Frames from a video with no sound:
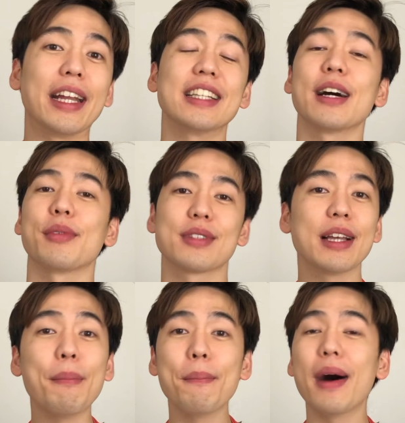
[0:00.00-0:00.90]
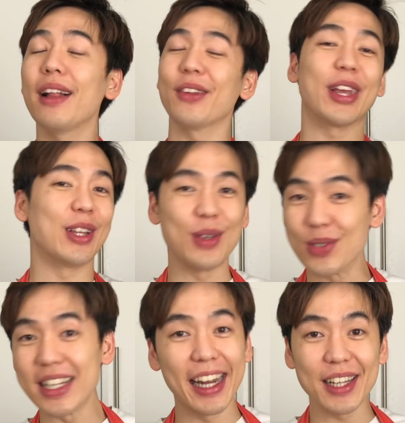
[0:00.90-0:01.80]
type of sambal, you can use
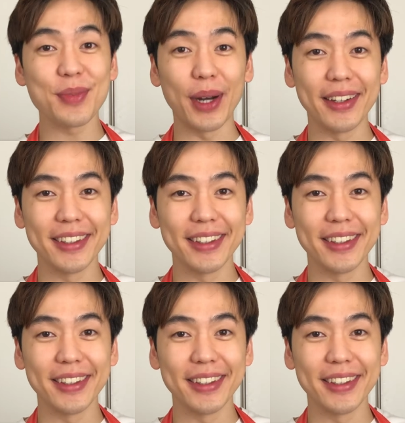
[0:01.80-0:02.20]
that as well.